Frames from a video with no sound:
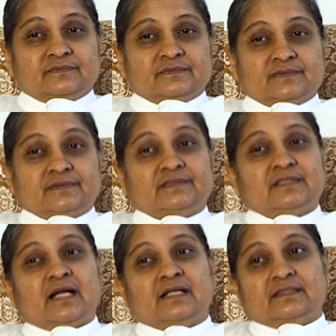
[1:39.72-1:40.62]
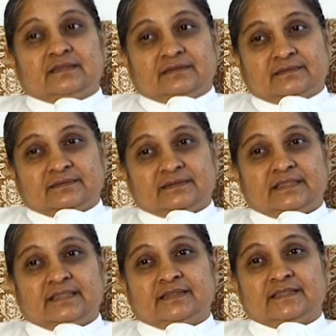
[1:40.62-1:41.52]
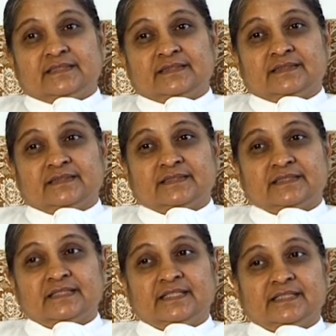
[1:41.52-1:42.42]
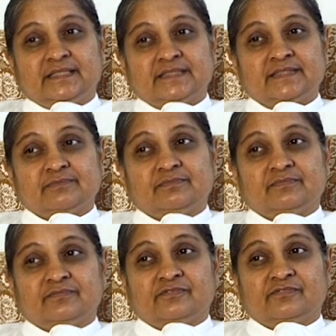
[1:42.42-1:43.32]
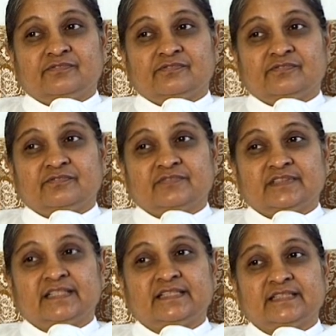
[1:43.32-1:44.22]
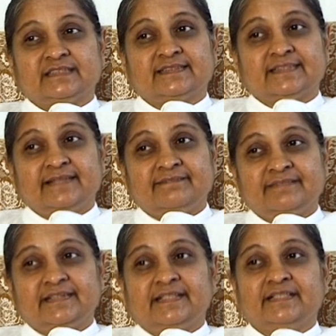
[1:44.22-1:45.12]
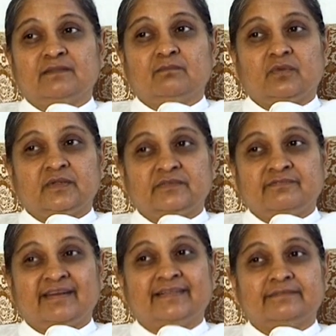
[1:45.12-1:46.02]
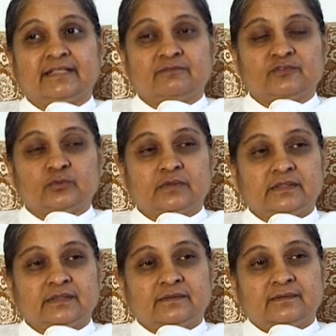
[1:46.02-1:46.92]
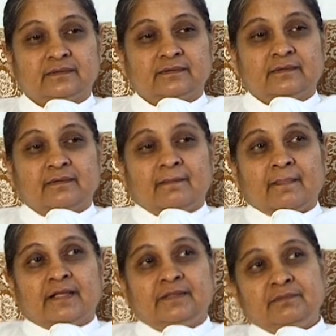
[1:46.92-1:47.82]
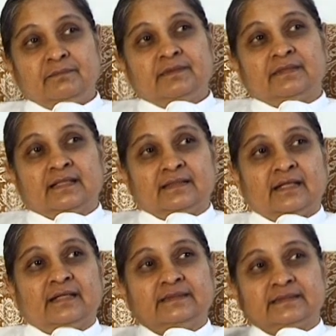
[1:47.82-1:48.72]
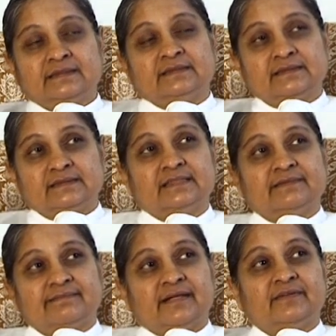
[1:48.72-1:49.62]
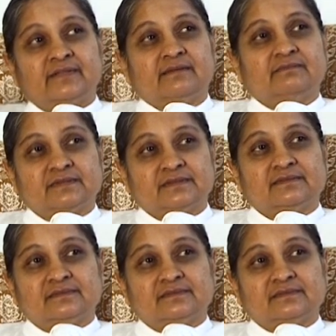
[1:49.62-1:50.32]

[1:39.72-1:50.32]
So start saying, saying this sentence every day in the morning, five times one day. Remember Dada and just say five times.